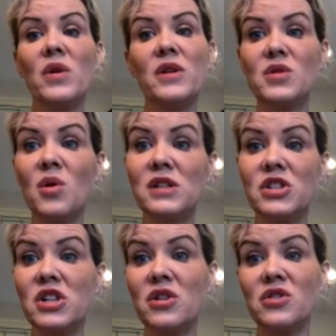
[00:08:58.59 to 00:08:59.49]
well, you told
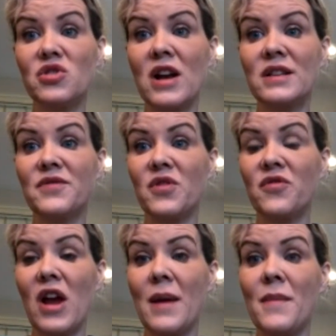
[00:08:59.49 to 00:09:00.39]
us she couldn't transfer
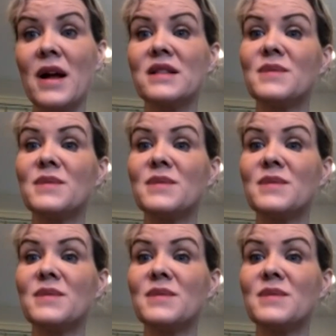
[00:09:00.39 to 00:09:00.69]
for 8